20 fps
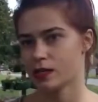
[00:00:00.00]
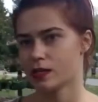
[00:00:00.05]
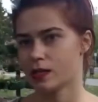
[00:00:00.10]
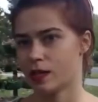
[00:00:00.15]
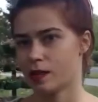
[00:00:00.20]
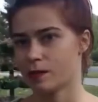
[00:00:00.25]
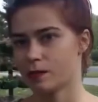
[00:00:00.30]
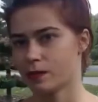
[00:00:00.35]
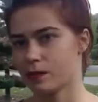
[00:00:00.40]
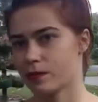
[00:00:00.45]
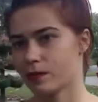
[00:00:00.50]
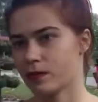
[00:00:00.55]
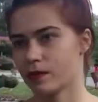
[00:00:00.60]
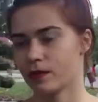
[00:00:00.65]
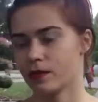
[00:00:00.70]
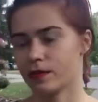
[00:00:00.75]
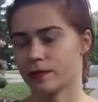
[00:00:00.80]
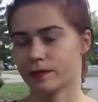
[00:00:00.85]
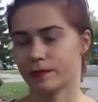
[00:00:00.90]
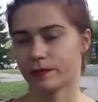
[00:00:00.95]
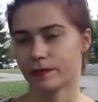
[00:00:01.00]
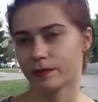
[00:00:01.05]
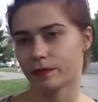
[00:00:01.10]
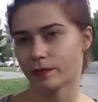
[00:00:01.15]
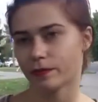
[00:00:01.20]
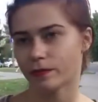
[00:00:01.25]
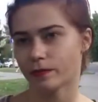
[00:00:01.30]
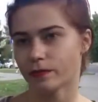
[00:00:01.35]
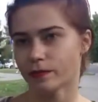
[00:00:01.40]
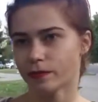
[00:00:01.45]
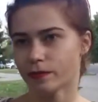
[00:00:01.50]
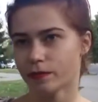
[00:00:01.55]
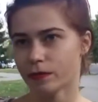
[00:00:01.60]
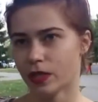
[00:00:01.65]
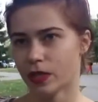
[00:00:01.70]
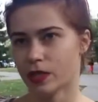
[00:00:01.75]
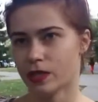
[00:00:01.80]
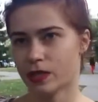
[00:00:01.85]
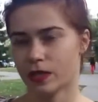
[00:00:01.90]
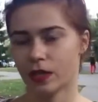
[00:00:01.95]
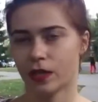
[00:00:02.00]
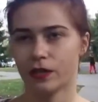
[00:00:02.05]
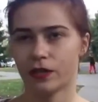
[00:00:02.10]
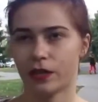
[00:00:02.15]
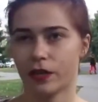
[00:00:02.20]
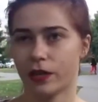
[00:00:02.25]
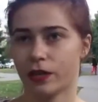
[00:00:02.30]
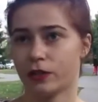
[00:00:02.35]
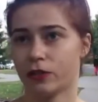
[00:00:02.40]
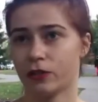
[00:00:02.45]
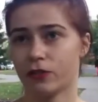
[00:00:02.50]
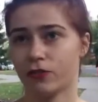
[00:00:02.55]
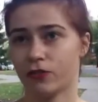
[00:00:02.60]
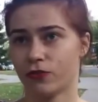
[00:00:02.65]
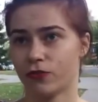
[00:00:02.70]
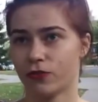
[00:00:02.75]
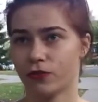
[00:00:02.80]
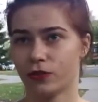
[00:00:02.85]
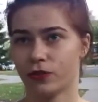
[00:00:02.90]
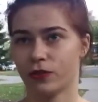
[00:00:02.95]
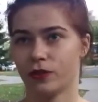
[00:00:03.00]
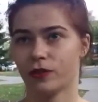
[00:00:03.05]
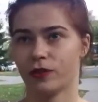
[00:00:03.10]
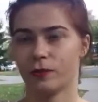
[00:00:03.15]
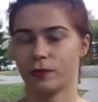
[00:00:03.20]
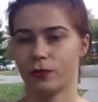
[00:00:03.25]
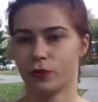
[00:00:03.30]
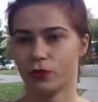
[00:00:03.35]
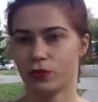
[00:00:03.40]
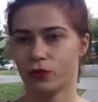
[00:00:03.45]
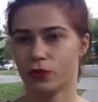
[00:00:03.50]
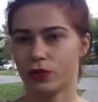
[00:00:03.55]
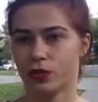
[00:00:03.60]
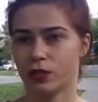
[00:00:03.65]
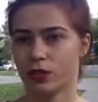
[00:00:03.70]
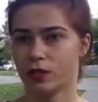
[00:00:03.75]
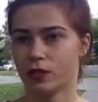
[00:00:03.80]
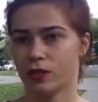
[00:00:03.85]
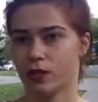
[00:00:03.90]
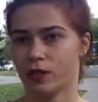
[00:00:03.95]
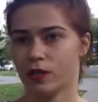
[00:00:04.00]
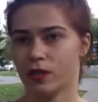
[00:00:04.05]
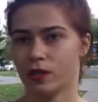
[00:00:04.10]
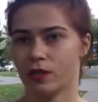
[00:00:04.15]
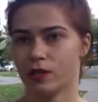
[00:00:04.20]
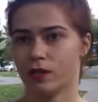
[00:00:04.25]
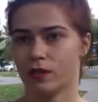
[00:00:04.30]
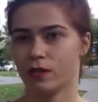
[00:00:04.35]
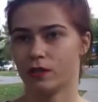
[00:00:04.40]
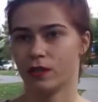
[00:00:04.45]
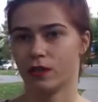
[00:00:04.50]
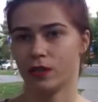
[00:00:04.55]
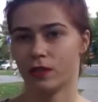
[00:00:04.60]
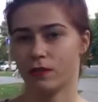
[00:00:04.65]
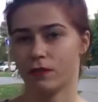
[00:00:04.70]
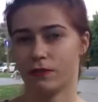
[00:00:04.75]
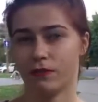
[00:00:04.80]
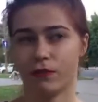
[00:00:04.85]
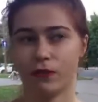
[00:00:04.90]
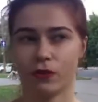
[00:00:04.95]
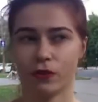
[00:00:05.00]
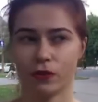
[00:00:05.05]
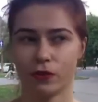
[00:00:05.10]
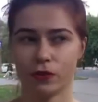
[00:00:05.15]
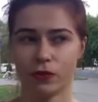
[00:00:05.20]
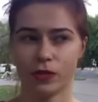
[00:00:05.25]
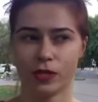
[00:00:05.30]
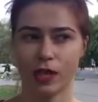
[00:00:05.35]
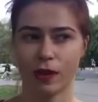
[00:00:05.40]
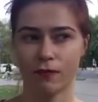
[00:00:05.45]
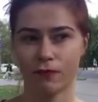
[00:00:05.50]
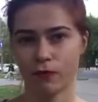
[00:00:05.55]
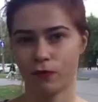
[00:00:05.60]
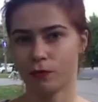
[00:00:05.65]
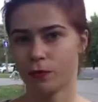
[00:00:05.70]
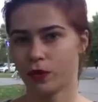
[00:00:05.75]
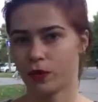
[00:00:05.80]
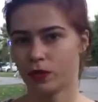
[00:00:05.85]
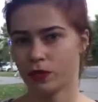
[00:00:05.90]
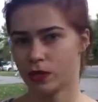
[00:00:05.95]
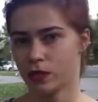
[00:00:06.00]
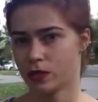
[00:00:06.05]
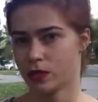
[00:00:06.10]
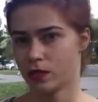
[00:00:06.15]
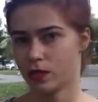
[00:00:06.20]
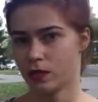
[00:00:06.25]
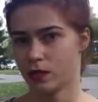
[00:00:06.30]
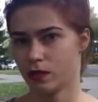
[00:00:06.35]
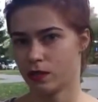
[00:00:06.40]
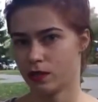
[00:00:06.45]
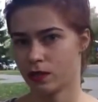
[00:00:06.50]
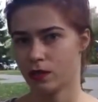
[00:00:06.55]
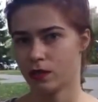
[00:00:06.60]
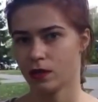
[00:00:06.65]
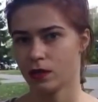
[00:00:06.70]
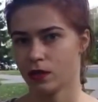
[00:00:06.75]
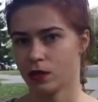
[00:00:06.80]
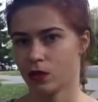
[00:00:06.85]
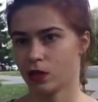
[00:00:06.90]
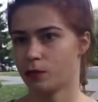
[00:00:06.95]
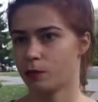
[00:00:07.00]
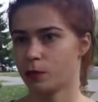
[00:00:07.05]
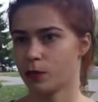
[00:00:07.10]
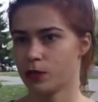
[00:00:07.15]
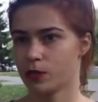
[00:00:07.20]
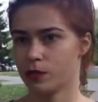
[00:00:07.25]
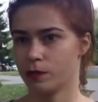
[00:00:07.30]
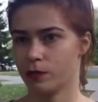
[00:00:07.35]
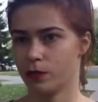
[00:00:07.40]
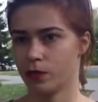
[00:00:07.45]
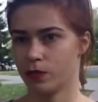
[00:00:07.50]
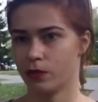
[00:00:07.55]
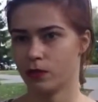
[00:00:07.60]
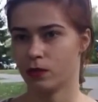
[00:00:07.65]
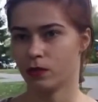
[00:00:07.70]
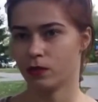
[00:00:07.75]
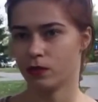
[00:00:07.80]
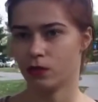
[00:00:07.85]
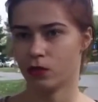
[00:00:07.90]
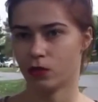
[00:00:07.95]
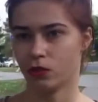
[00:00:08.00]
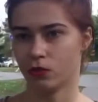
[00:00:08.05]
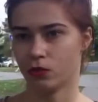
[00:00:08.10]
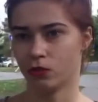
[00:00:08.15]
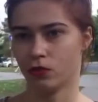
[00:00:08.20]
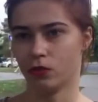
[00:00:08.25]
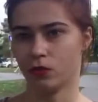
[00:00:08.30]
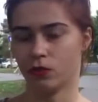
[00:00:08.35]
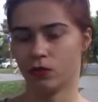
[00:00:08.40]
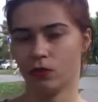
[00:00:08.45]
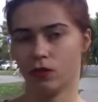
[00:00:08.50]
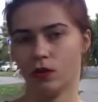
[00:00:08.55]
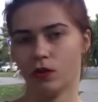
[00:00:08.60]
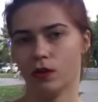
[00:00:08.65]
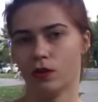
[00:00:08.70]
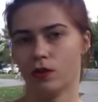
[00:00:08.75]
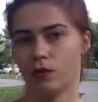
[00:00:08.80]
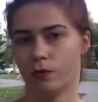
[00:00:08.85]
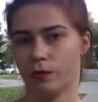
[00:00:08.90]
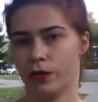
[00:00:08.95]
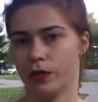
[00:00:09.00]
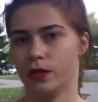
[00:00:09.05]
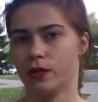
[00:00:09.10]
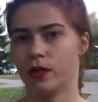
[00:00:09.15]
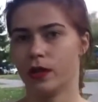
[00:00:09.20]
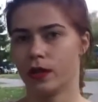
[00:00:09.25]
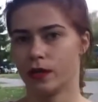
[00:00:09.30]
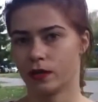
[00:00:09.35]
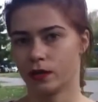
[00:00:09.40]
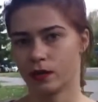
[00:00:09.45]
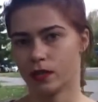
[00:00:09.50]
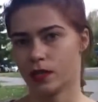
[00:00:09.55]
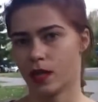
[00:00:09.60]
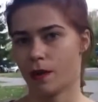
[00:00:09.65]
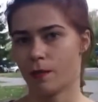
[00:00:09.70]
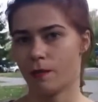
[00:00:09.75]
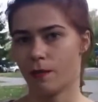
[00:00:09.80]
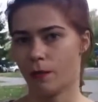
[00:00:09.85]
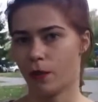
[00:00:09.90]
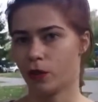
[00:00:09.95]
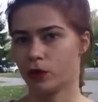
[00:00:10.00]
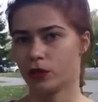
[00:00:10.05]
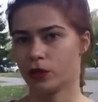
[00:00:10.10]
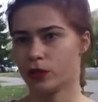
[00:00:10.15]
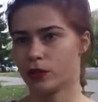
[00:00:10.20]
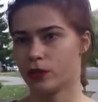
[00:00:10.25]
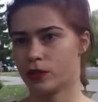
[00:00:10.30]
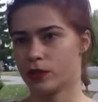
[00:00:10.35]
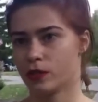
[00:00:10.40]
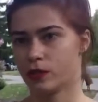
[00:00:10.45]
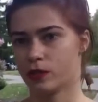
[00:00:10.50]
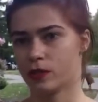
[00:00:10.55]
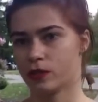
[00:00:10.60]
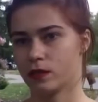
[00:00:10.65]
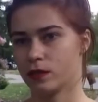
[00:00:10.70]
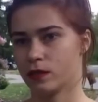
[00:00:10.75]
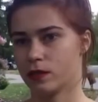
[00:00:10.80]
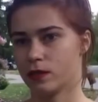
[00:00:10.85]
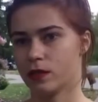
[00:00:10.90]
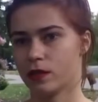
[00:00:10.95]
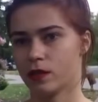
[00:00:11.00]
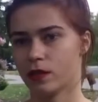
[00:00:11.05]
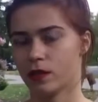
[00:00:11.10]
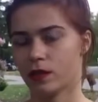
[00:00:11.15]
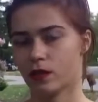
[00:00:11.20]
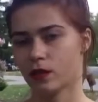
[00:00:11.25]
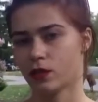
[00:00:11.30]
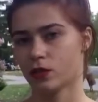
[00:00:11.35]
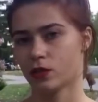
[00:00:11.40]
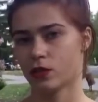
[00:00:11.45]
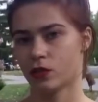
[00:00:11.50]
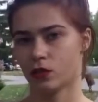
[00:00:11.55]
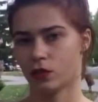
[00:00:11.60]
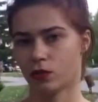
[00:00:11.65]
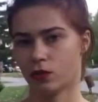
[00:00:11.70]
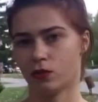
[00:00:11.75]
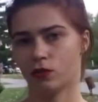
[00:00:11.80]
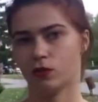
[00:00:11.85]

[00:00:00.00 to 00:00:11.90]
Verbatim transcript: some uh, standard of beauty for some women it's not possible mm -hmm. to be like some models. Mm -hmm. So